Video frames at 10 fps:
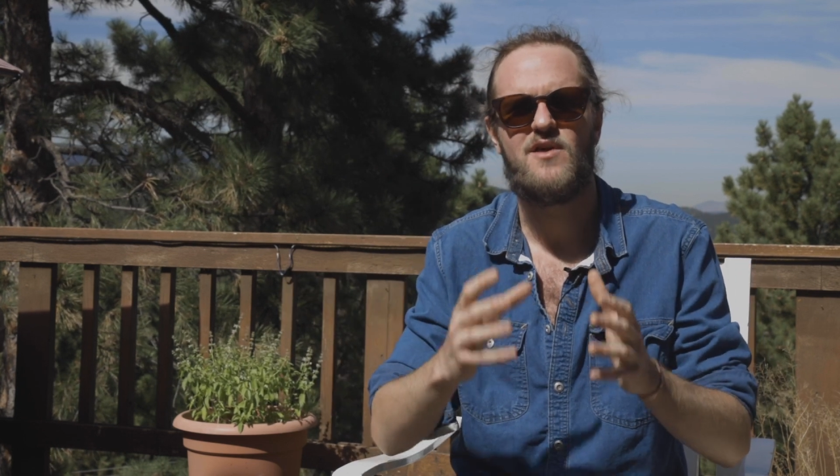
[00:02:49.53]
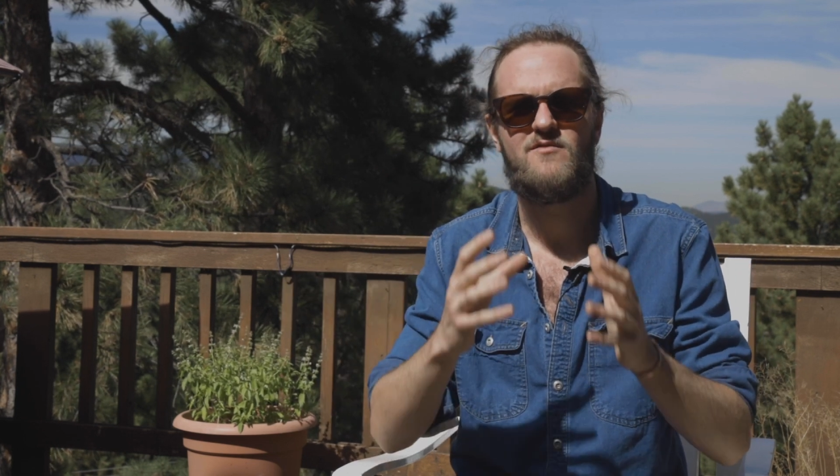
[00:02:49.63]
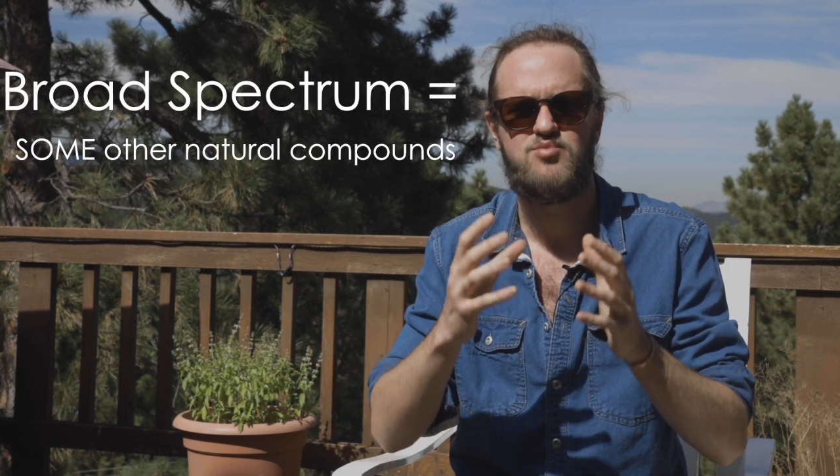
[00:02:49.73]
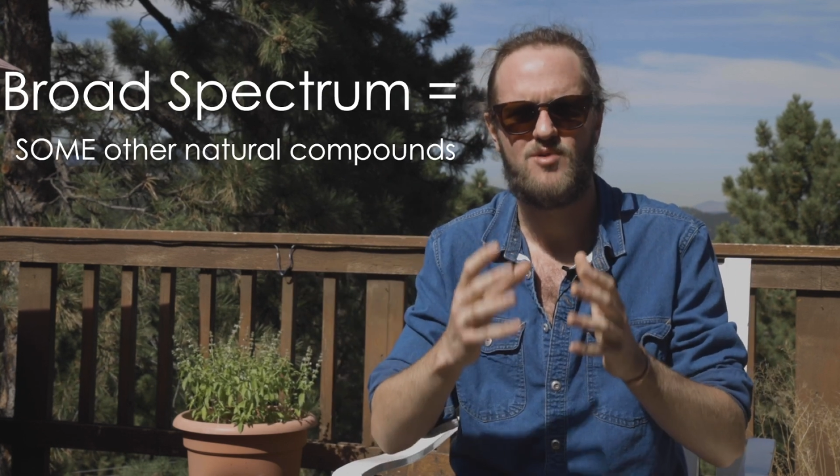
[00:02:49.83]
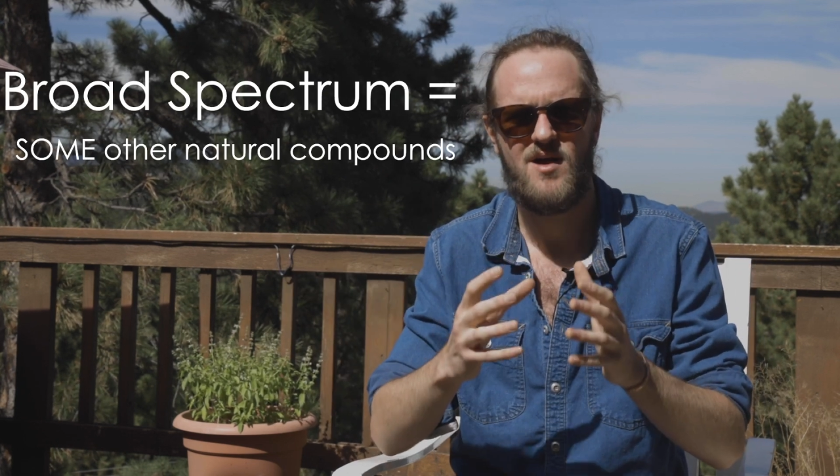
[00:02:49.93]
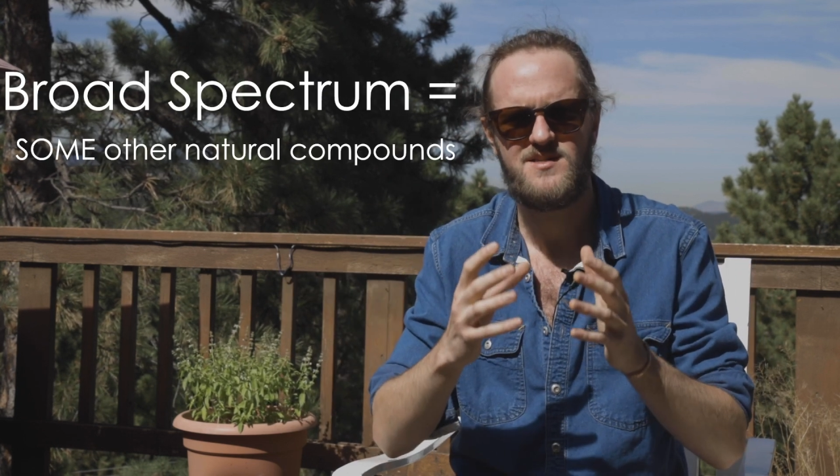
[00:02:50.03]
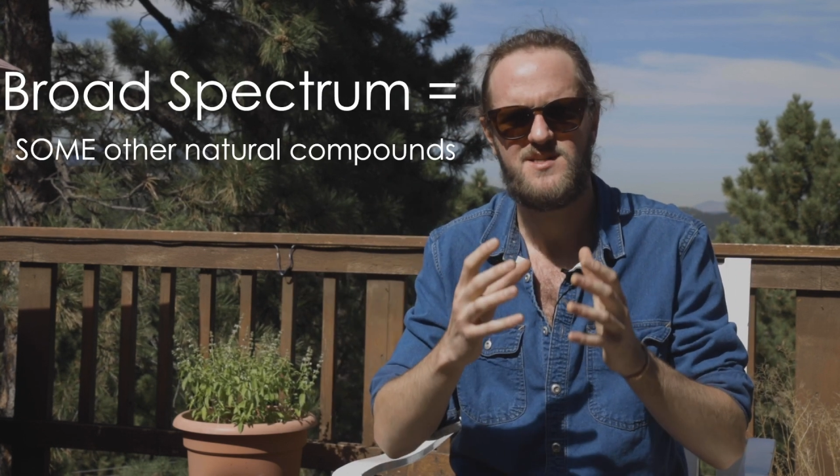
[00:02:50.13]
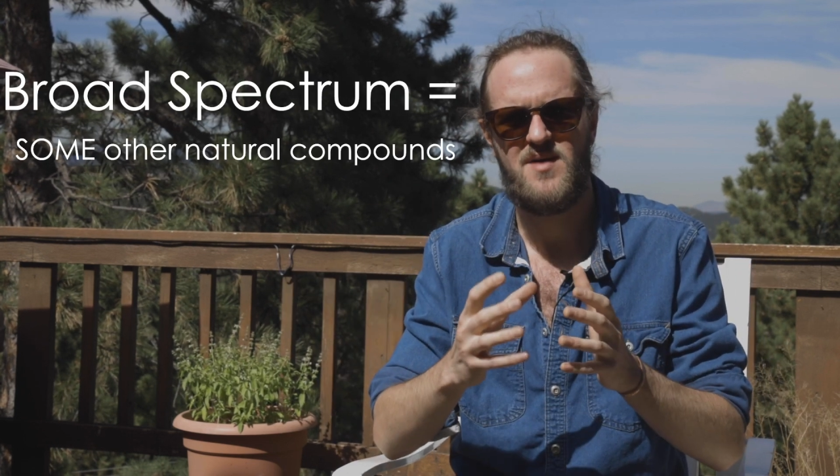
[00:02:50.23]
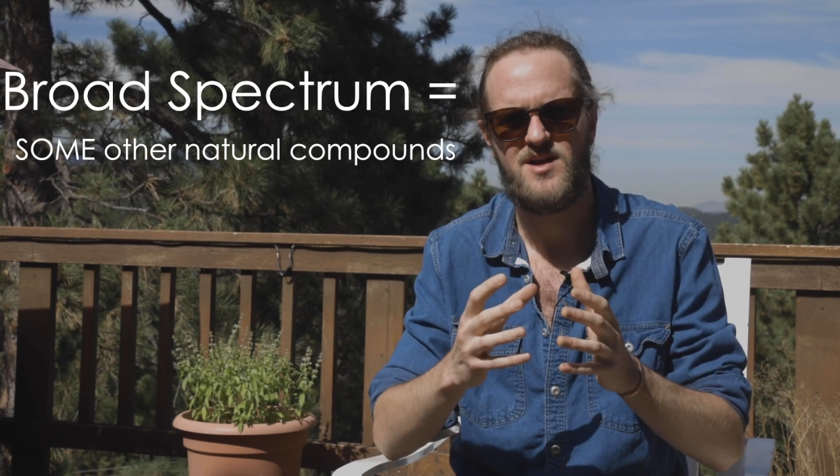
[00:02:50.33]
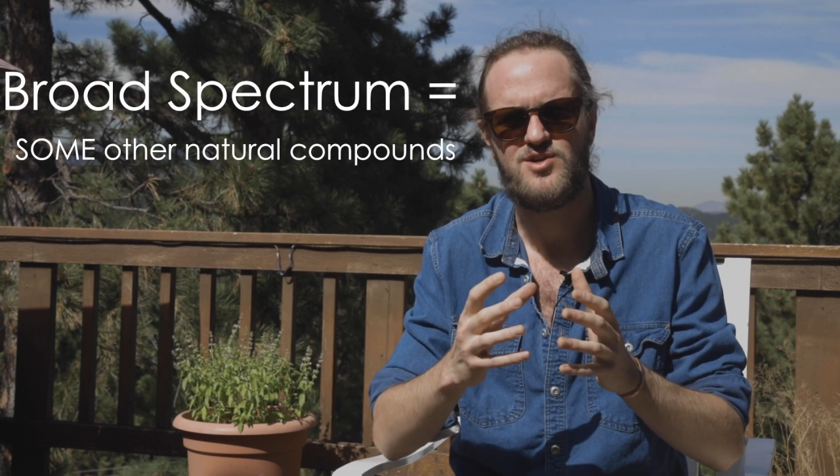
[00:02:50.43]
of broad
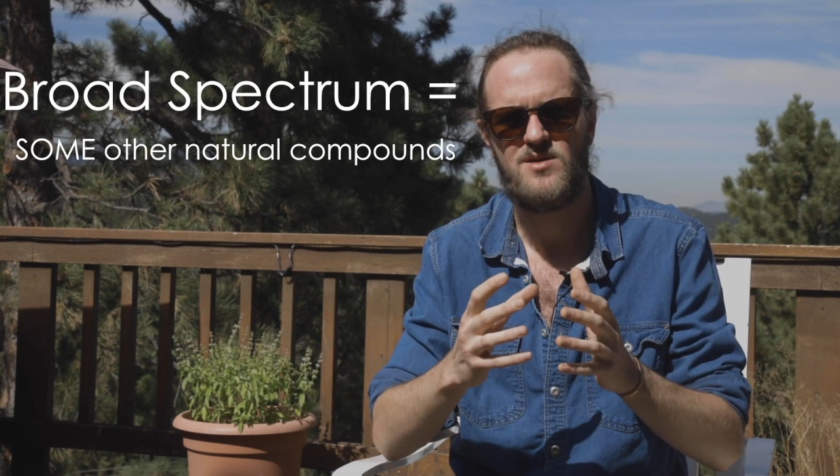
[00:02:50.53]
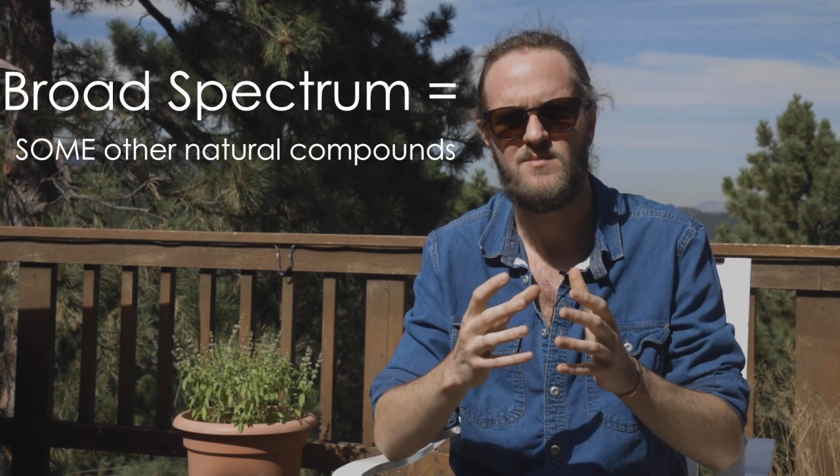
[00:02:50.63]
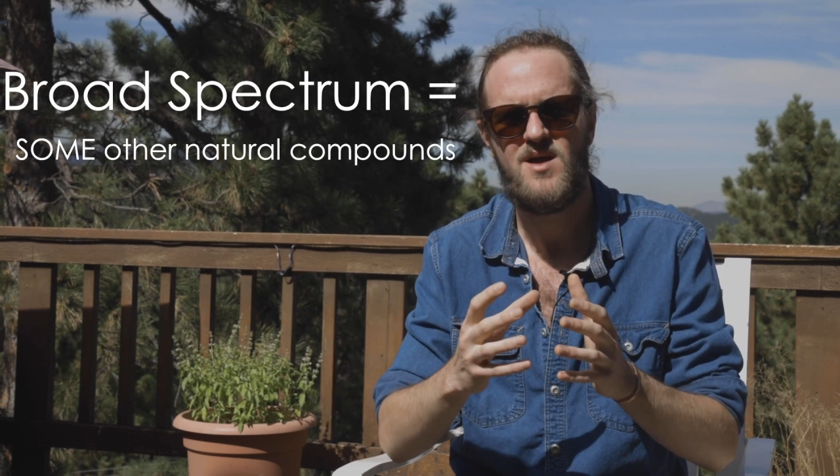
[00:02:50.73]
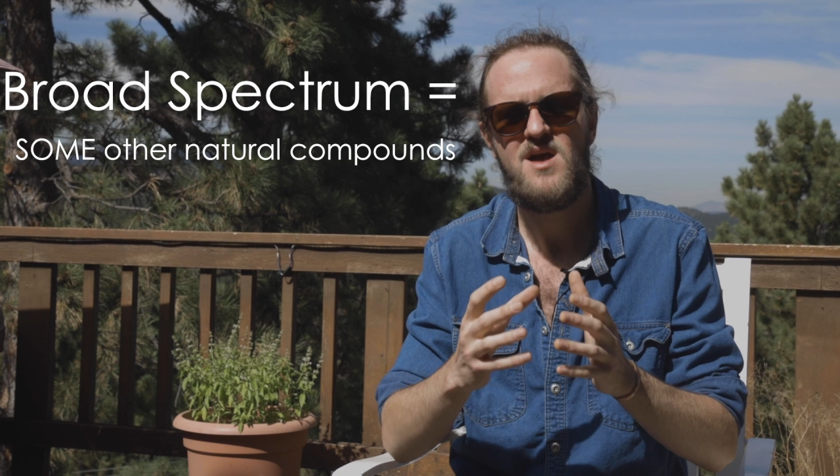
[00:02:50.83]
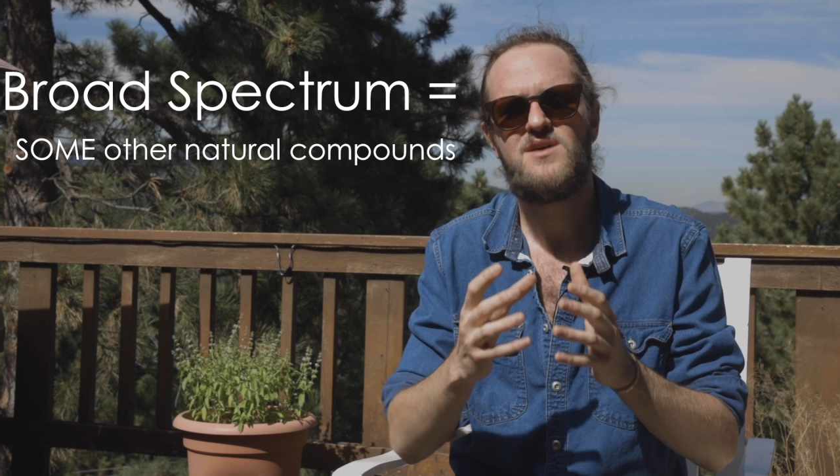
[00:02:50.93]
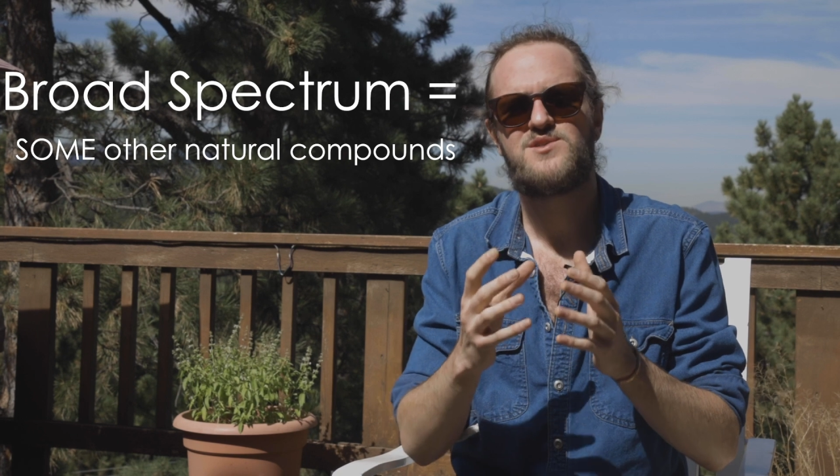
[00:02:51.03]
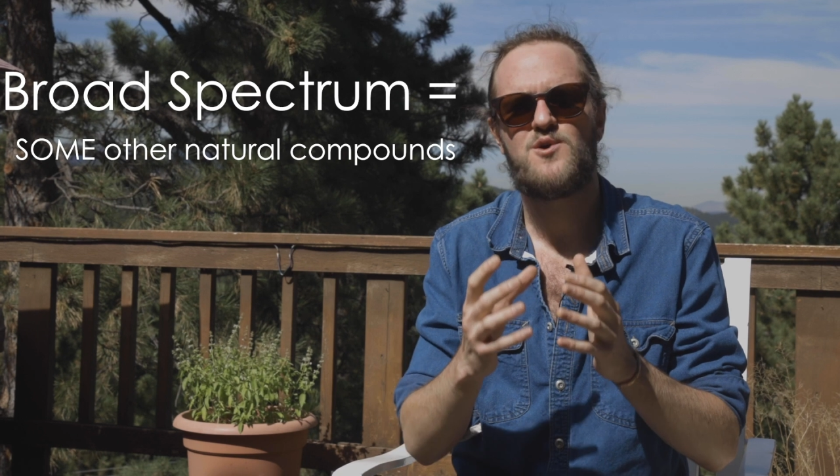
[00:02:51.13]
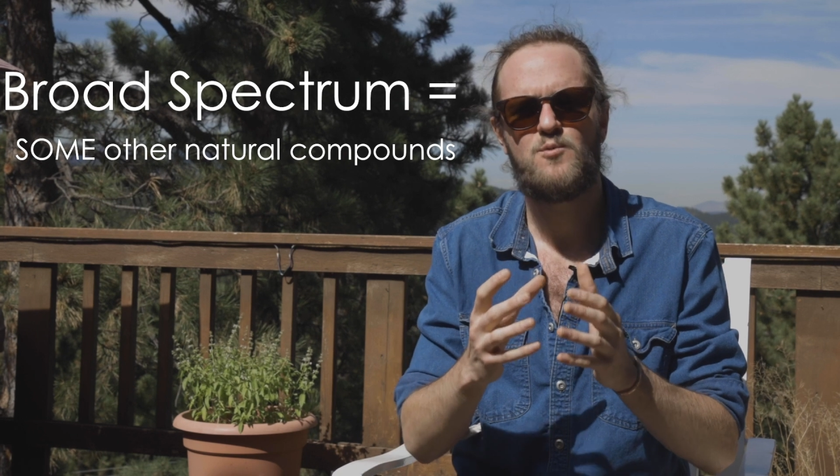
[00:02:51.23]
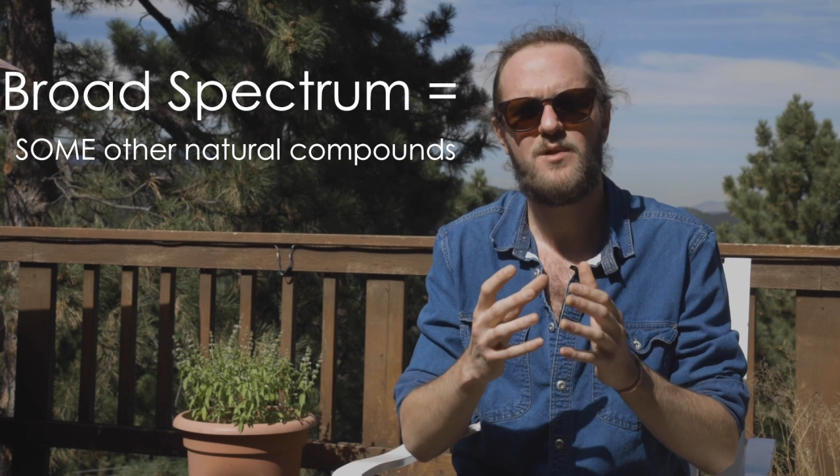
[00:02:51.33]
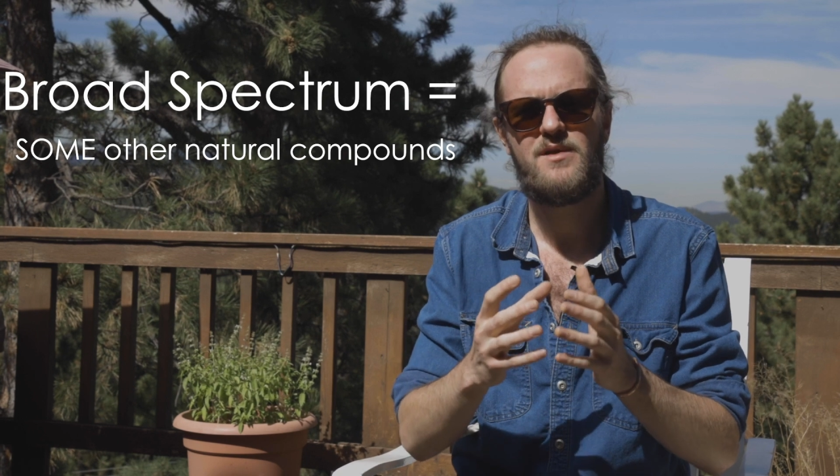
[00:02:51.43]
spectrum. So
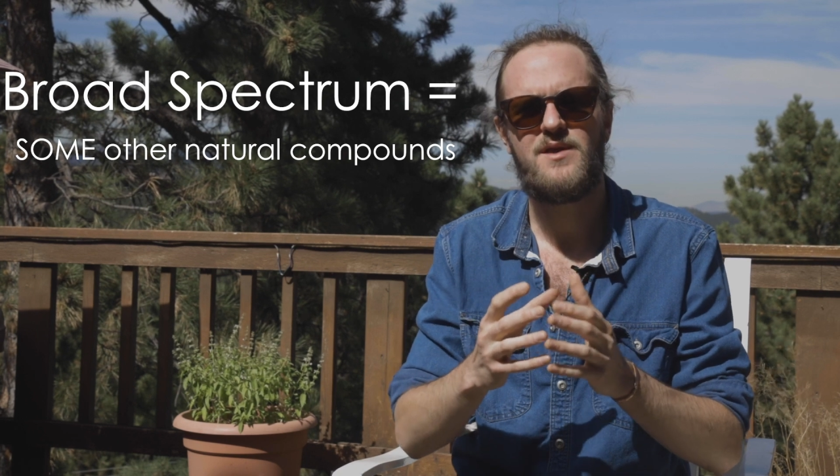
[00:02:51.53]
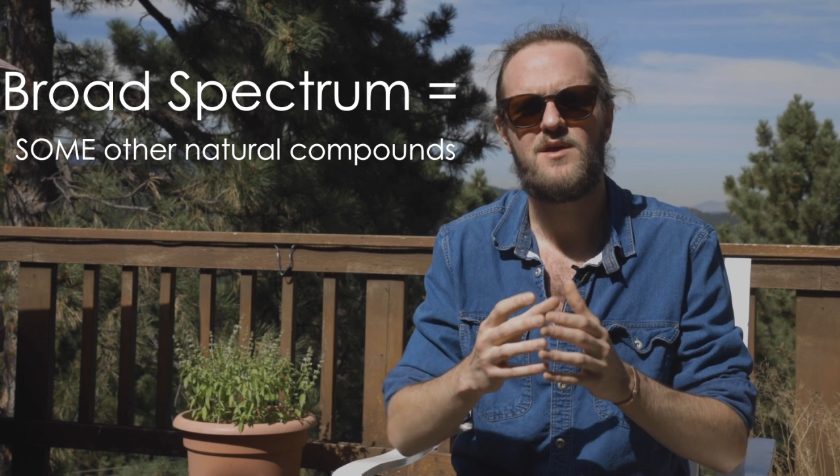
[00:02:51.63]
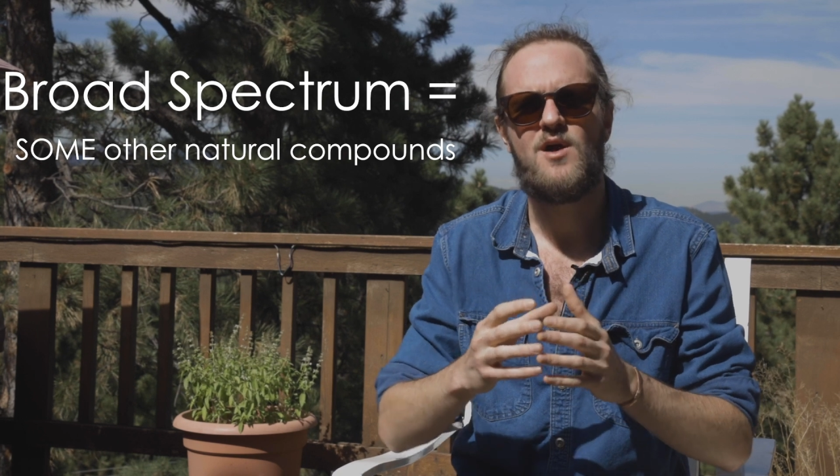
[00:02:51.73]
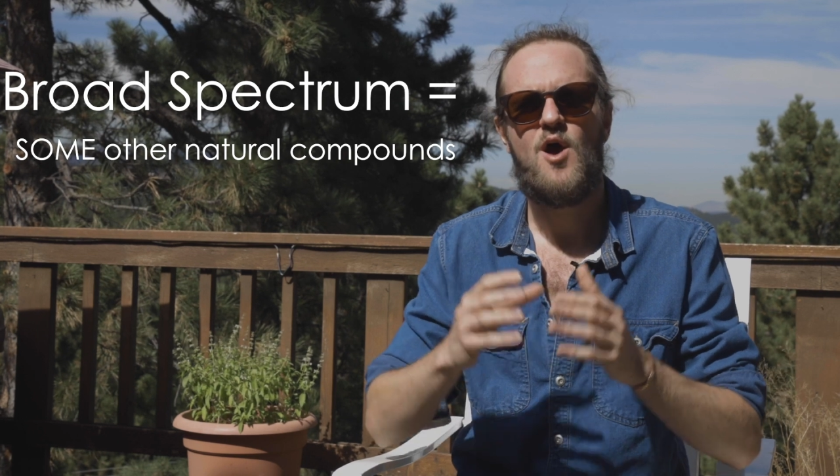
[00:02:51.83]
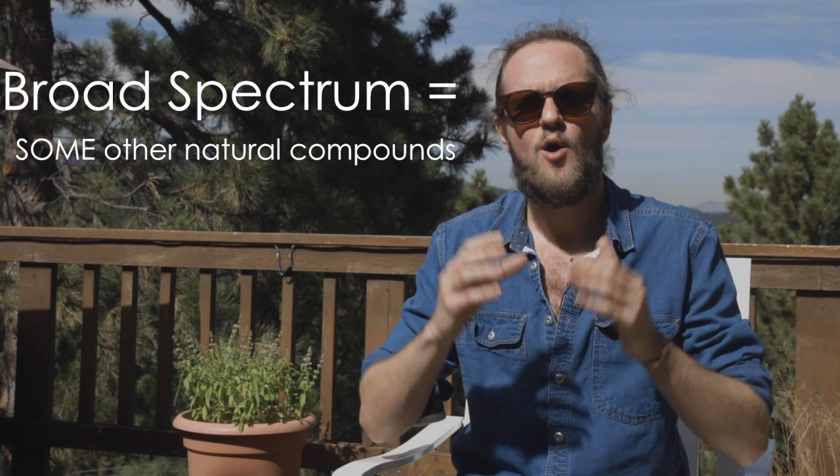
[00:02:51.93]
really,